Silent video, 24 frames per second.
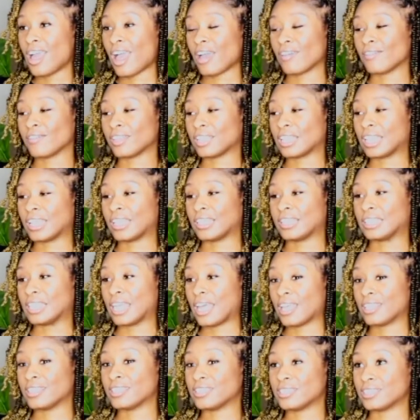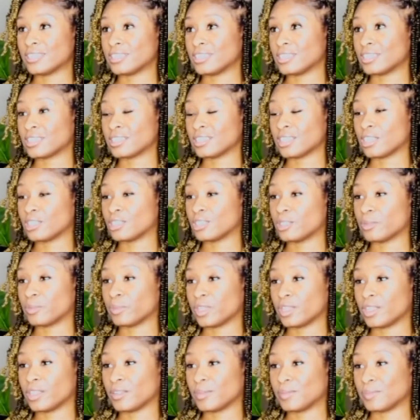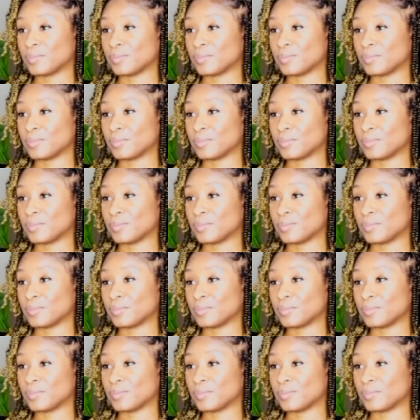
I feel like that's success to me.